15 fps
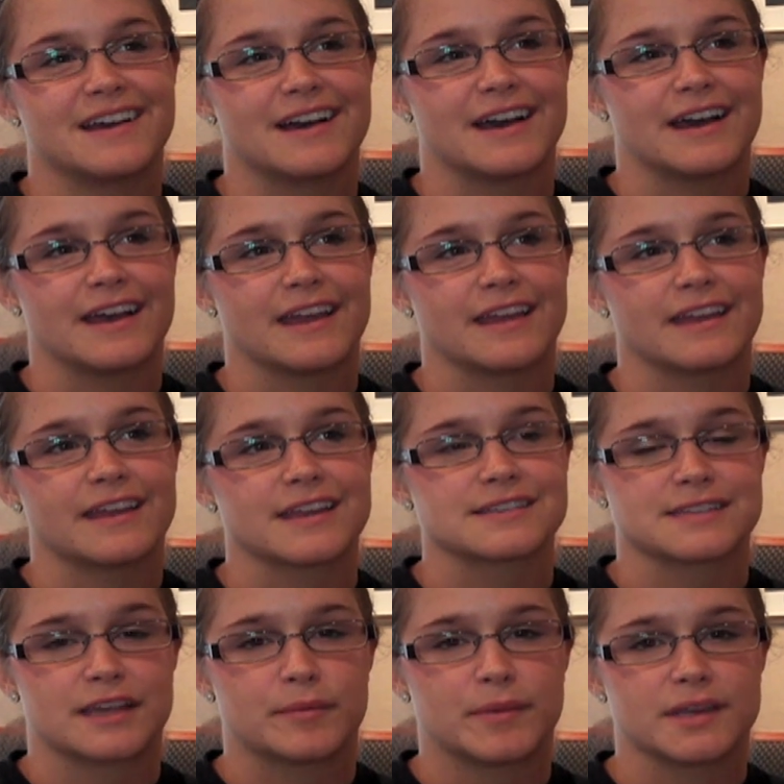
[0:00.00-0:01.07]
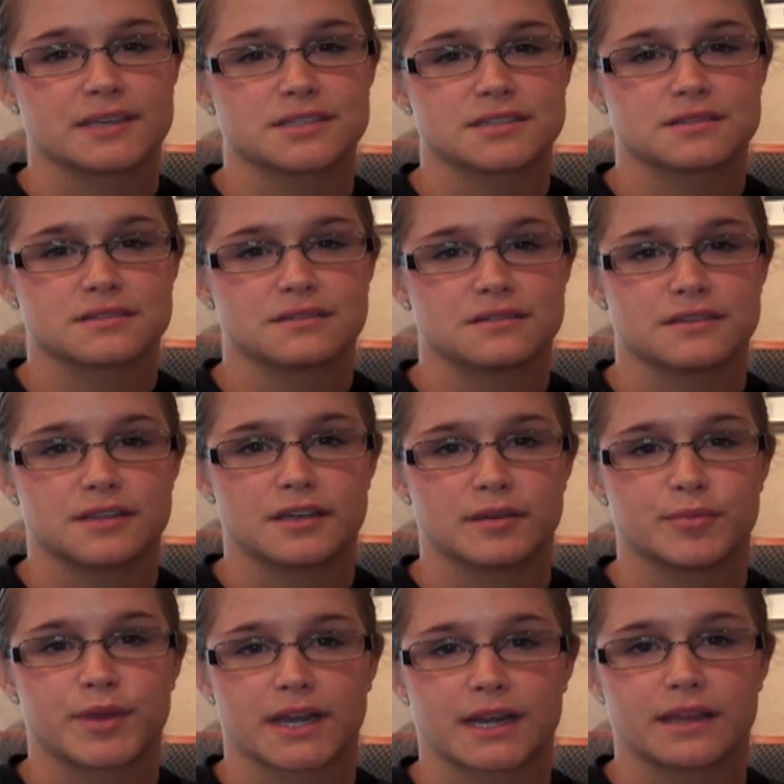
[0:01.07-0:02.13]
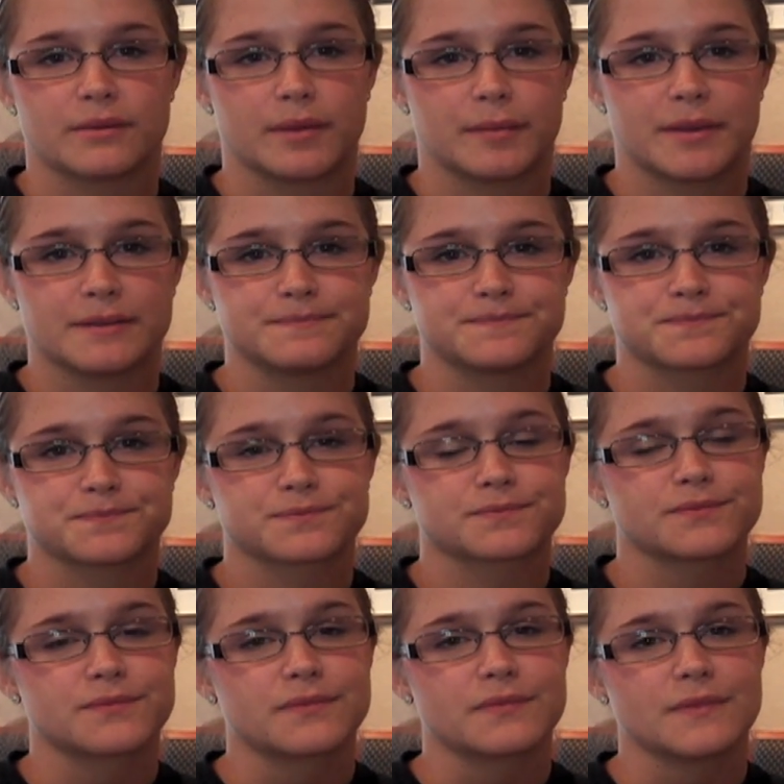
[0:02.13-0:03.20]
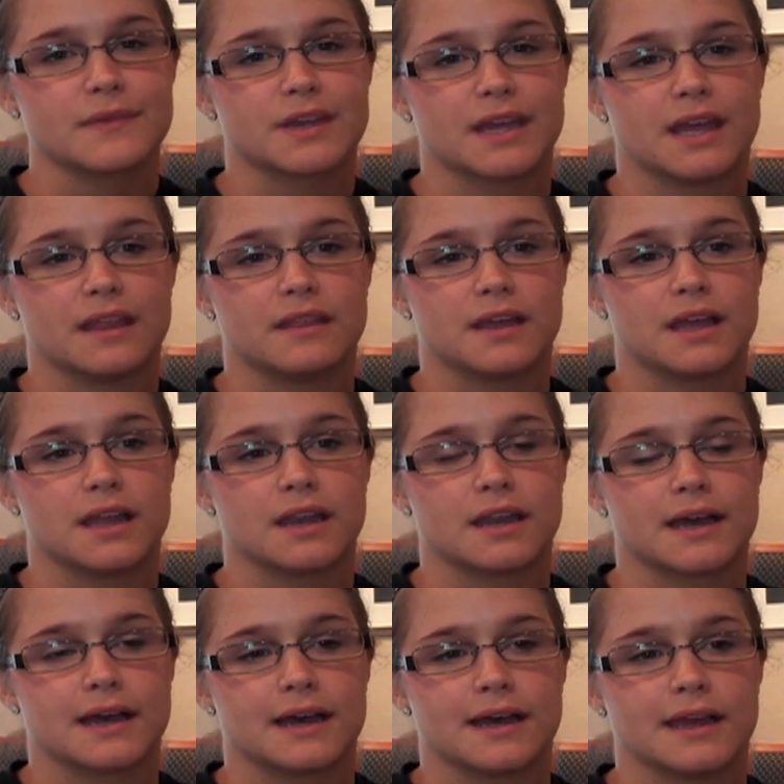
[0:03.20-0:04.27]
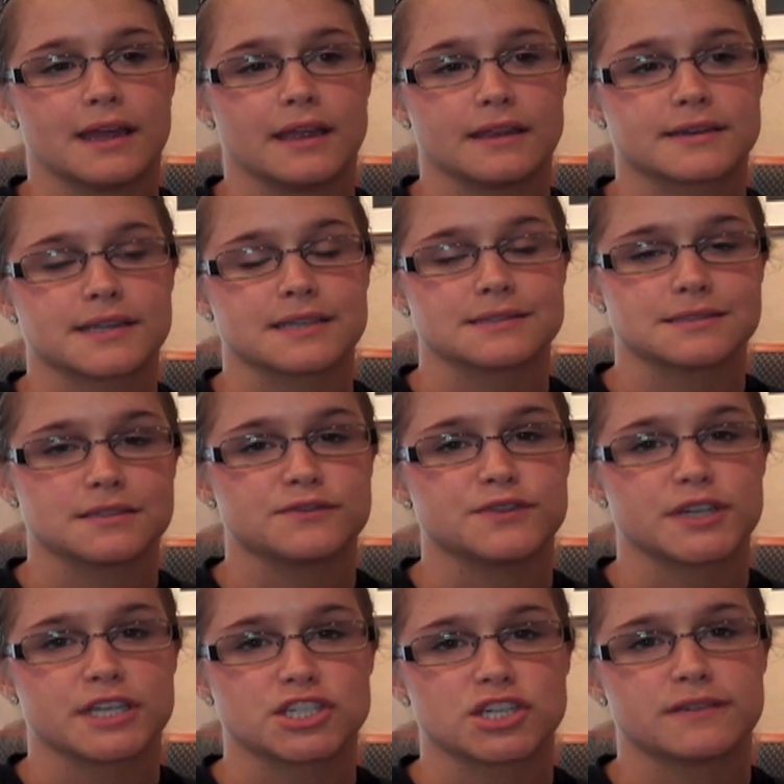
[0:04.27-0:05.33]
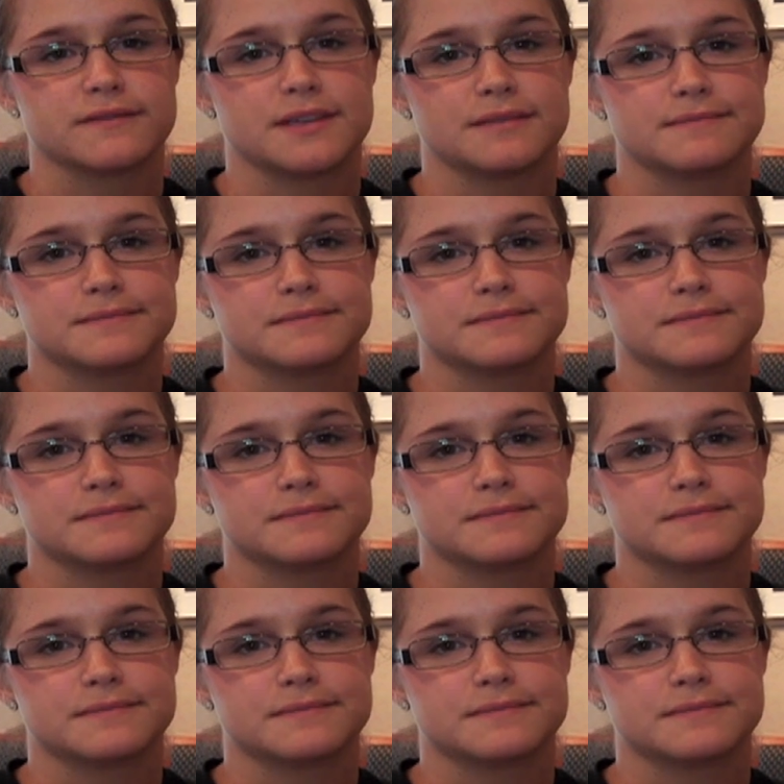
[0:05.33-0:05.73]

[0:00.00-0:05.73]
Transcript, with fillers: I examined the pregnant women and then I tested for HIV.